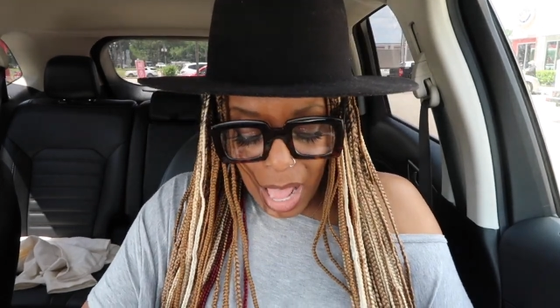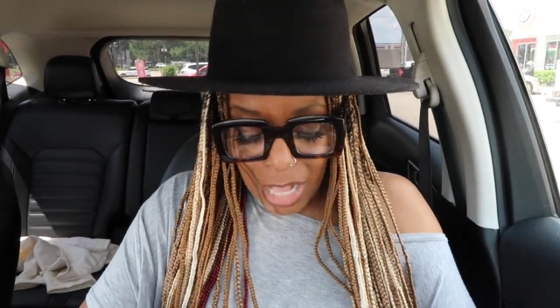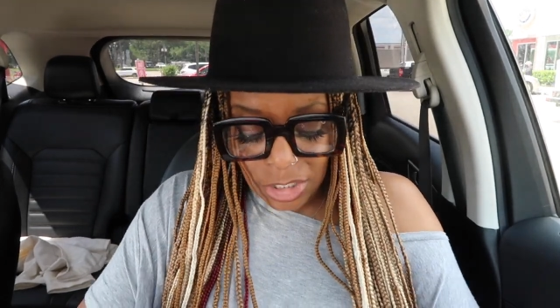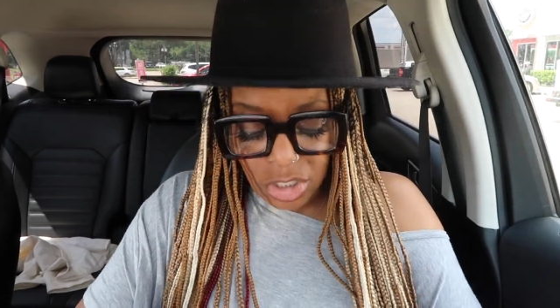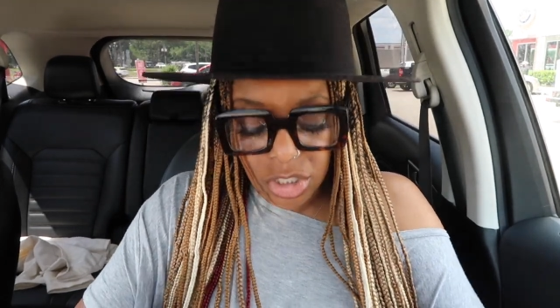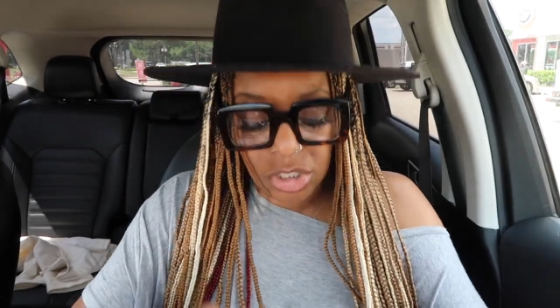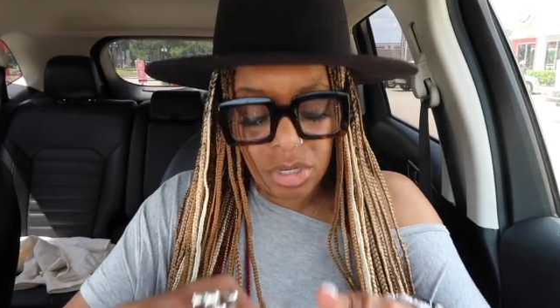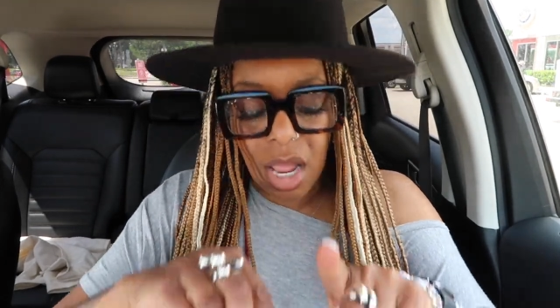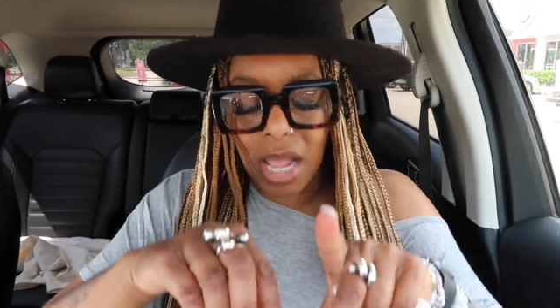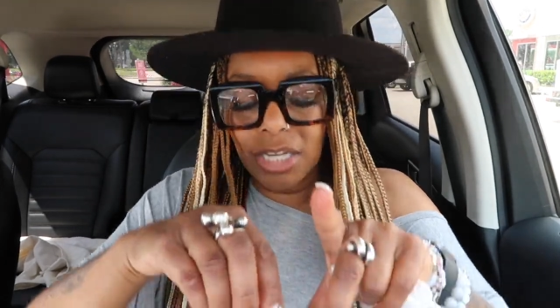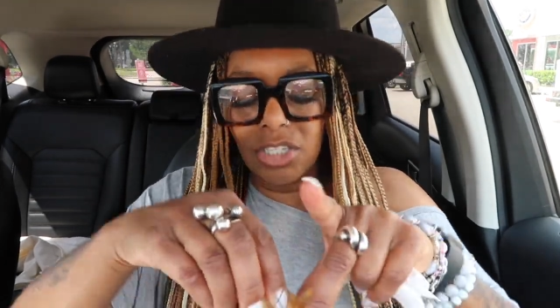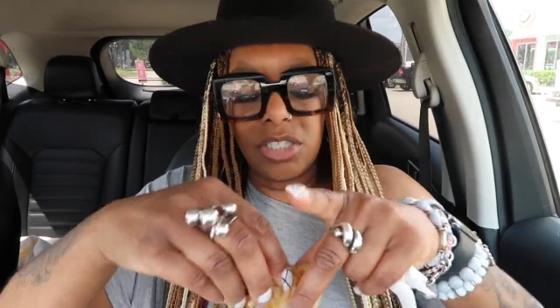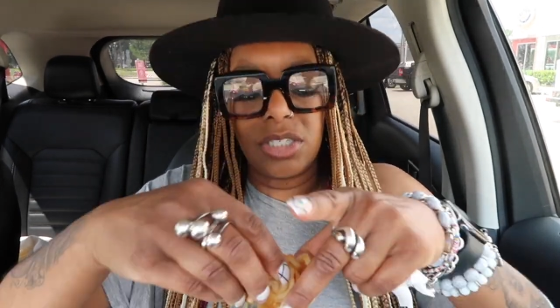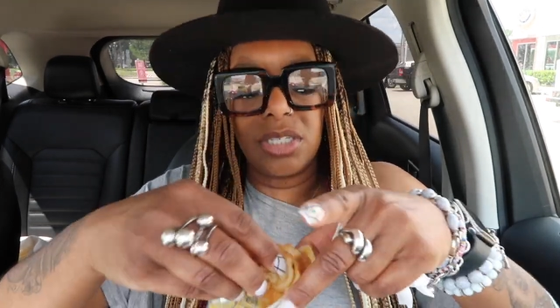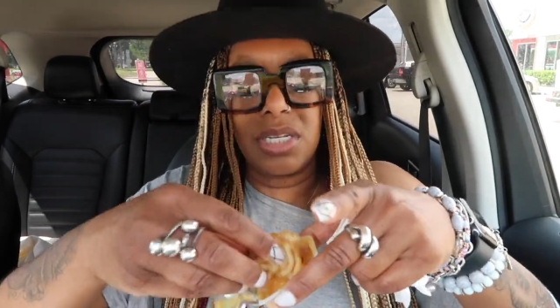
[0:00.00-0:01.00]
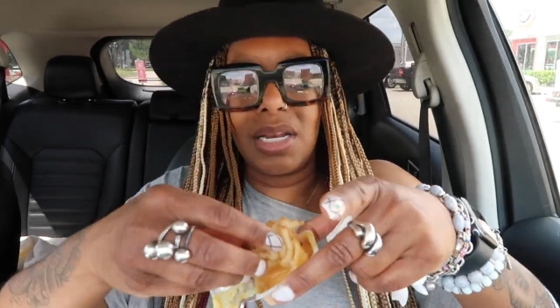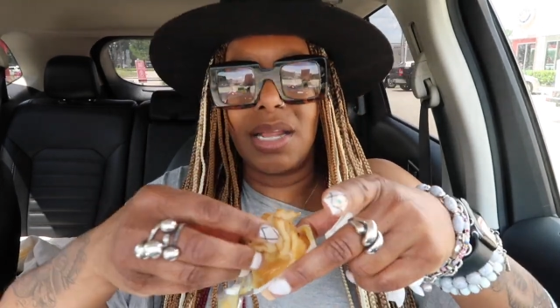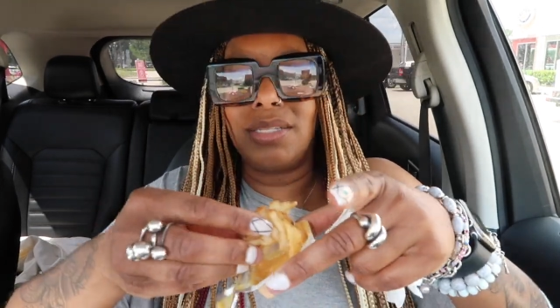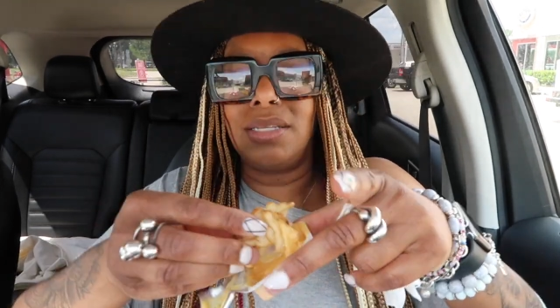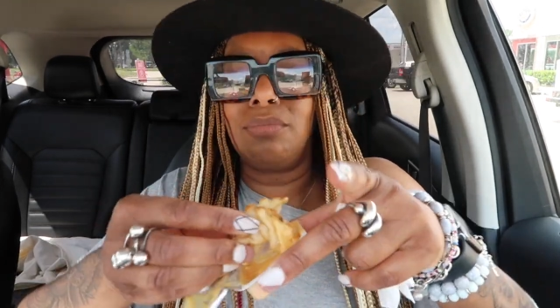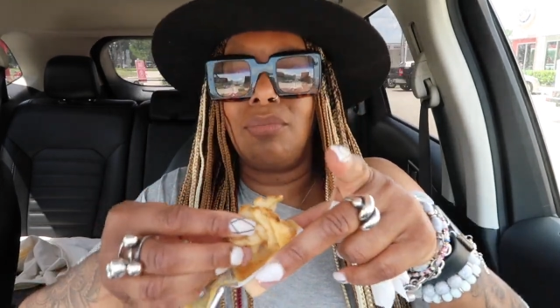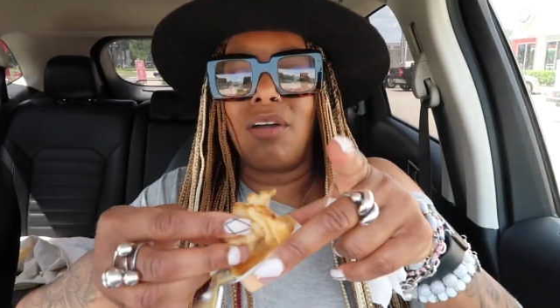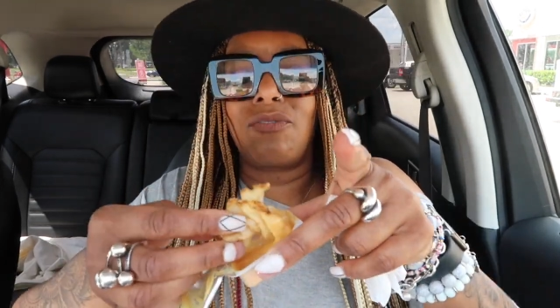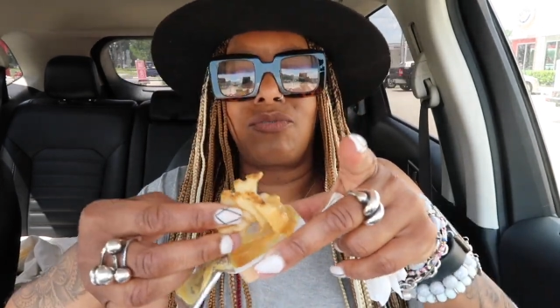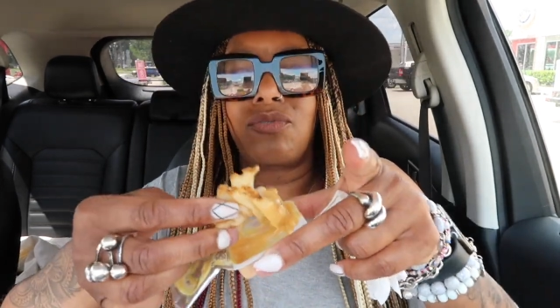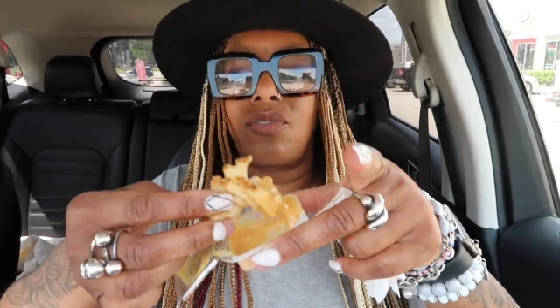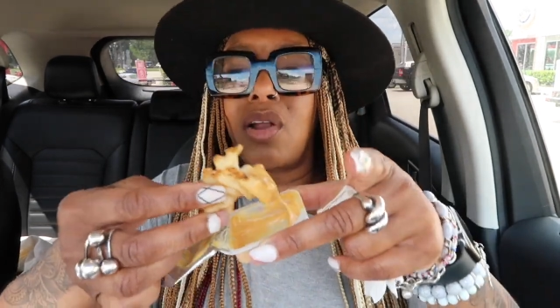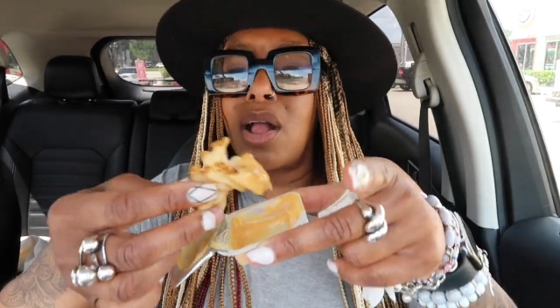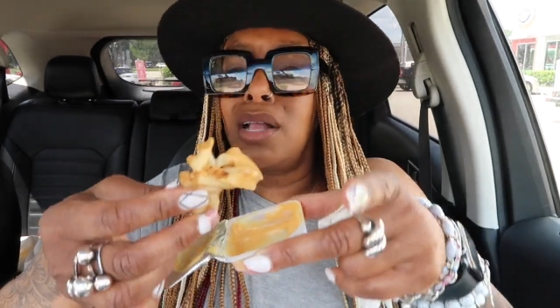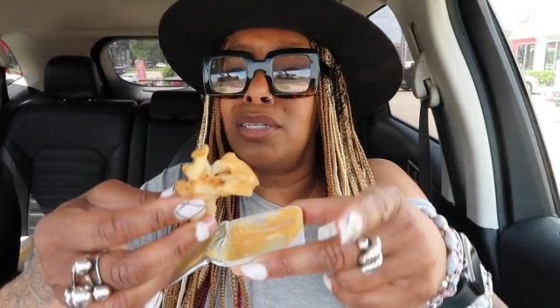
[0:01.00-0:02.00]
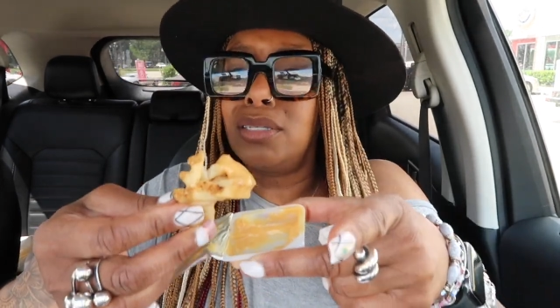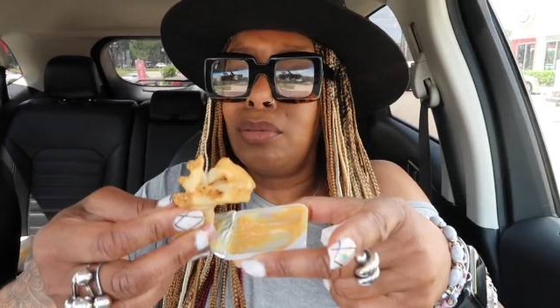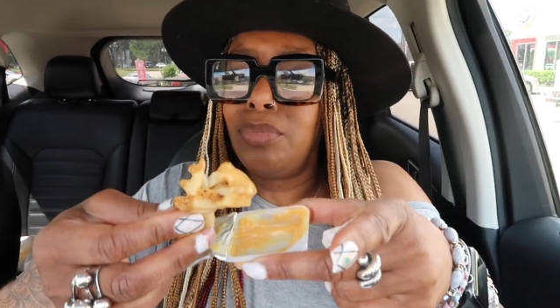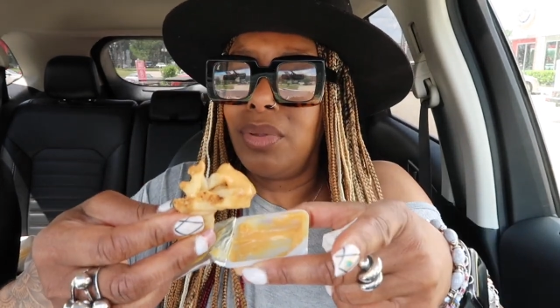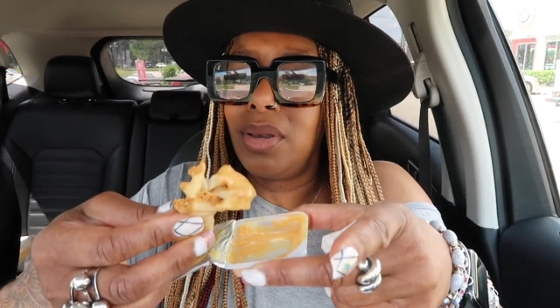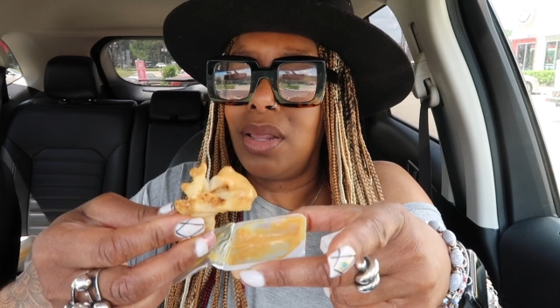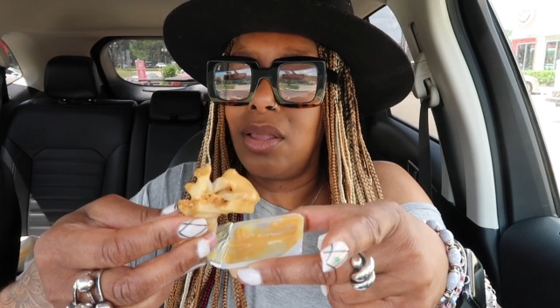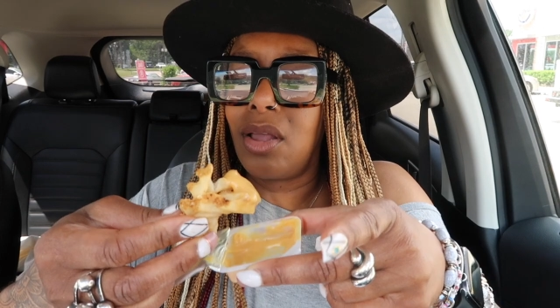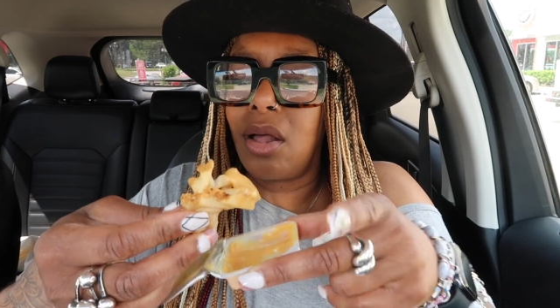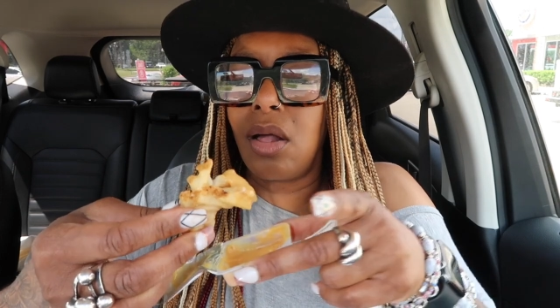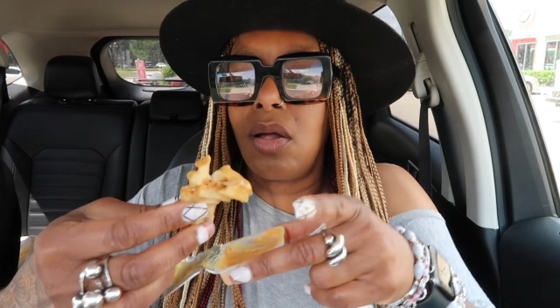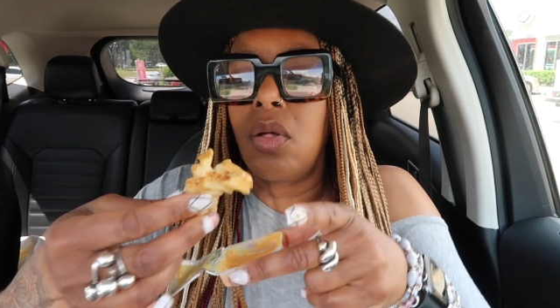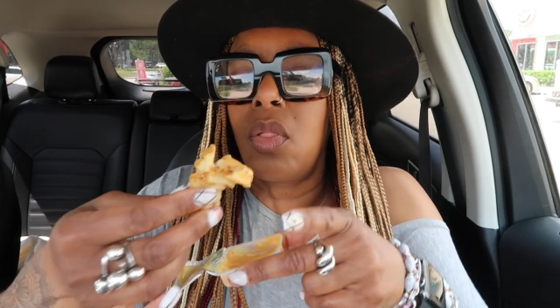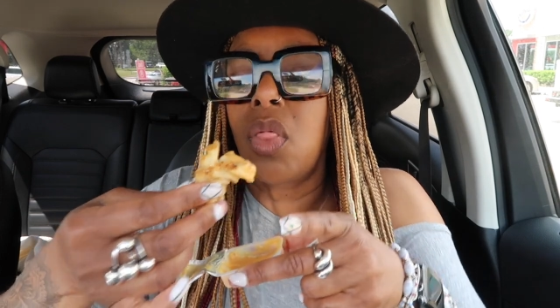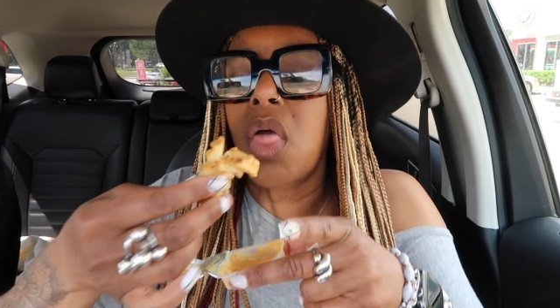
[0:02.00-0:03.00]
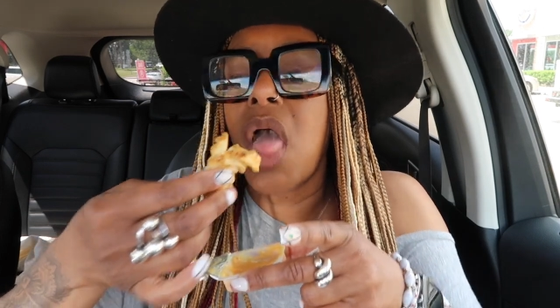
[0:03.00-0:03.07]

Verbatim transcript: I just, I just, then I dip my fries up in there, y'all.